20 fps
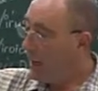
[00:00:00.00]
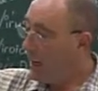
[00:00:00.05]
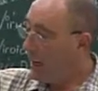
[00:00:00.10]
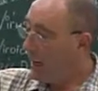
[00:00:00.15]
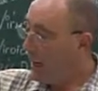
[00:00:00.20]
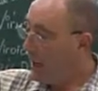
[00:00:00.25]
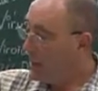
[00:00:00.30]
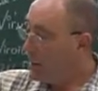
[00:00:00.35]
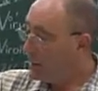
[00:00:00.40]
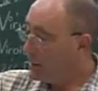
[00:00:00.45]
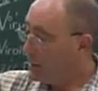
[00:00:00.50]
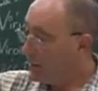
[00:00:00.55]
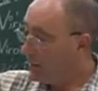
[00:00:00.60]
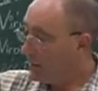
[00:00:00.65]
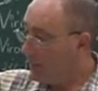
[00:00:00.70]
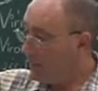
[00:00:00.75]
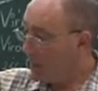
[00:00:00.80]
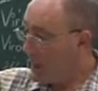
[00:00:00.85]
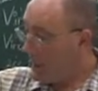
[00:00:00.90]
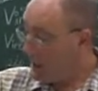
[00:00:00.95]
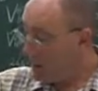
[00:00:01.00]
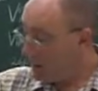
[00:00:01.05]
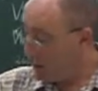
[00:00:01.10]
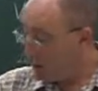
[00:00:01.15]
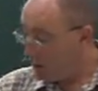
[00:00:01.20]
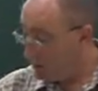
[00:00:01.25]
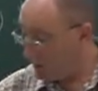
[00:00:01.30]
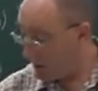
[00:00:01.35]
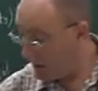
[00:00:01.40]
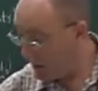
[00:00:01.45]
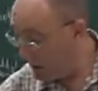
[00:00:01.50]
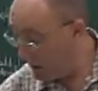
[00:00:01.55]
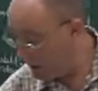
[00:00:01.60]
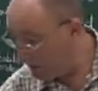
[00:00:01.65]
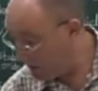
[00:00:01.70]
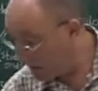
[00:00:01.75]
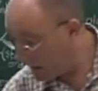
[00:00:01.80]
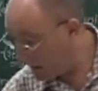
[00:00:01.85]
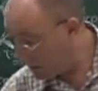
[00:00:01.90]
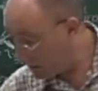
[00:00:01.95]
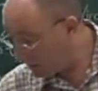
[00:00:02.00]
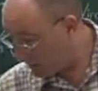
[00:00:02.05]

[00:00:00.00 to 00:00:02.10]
And I can just keep now